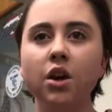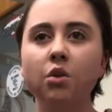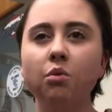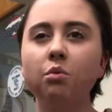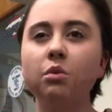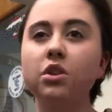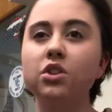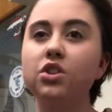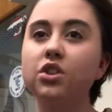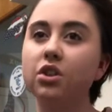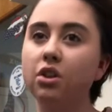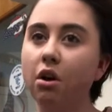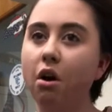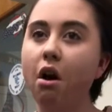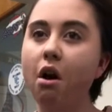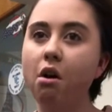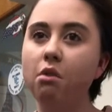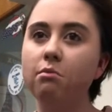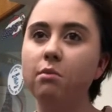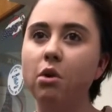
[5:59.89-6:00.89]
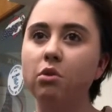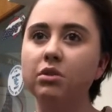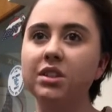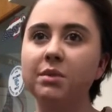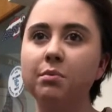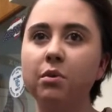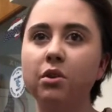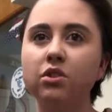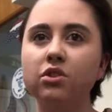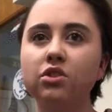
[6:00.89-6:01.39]
which
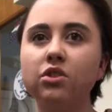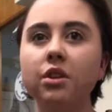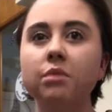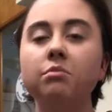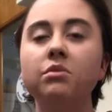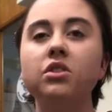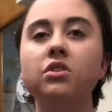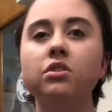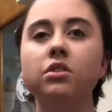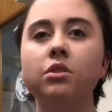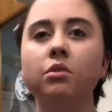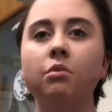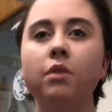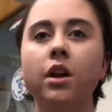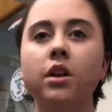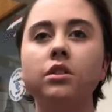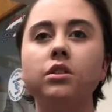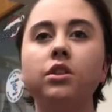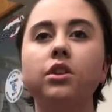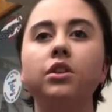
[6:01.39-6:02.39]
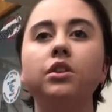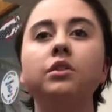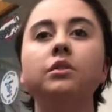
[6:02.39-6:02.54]
almost pushed him to surrender.